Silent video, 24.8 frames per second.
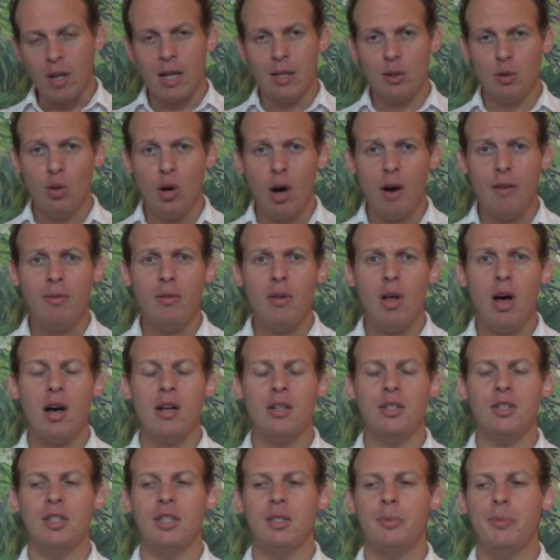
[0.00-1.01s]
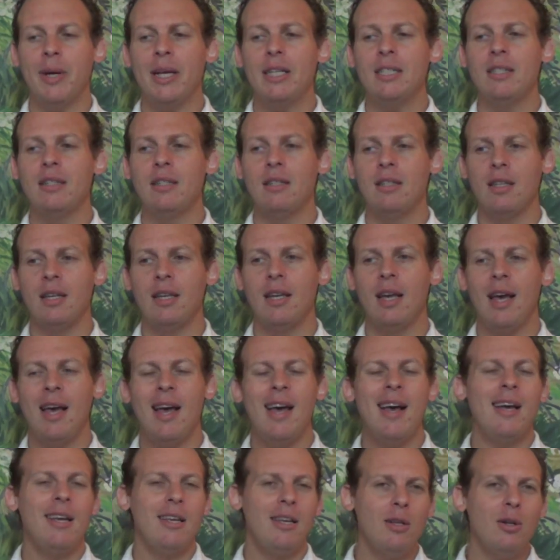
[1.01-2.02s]
A soft launch is basically
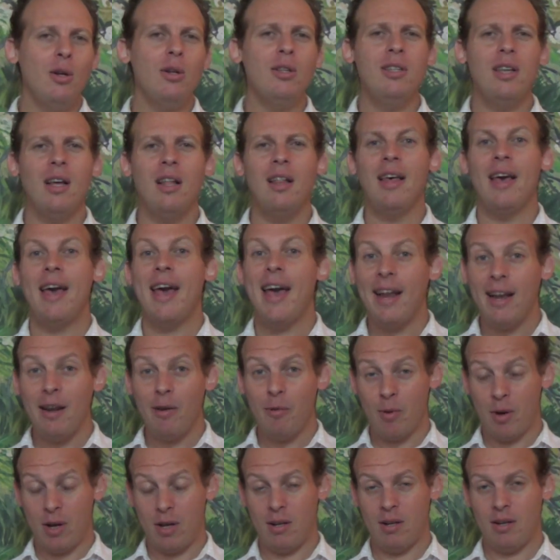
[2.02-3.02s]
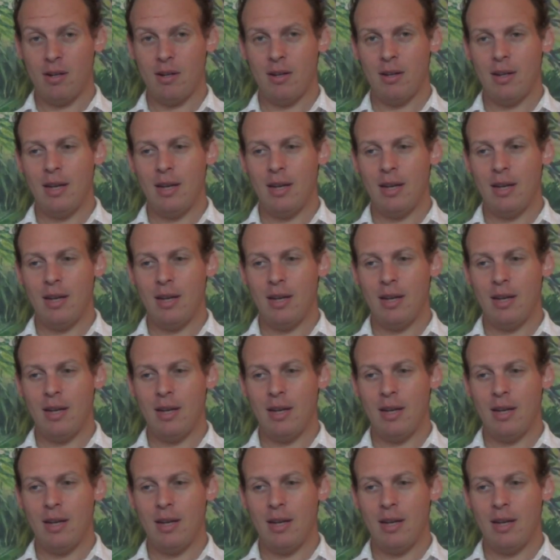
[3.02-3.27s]
you don't tell anyone